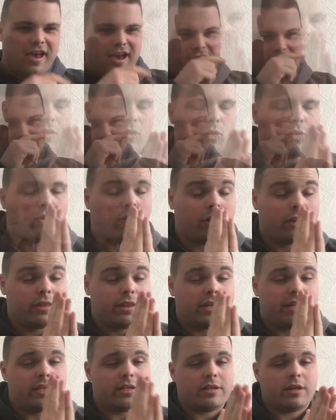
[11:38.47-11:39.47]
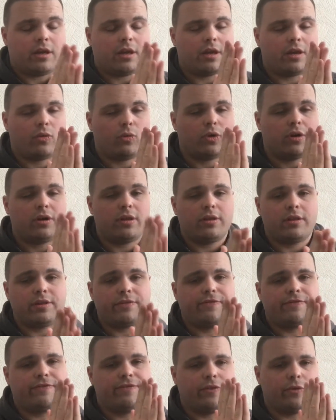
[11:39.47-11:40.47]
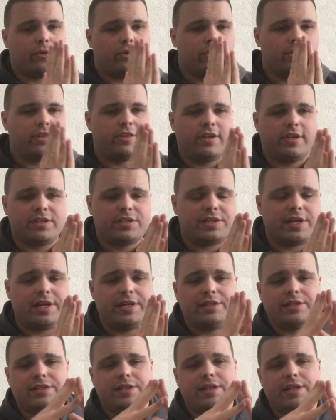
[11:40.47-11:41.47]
One of the scenes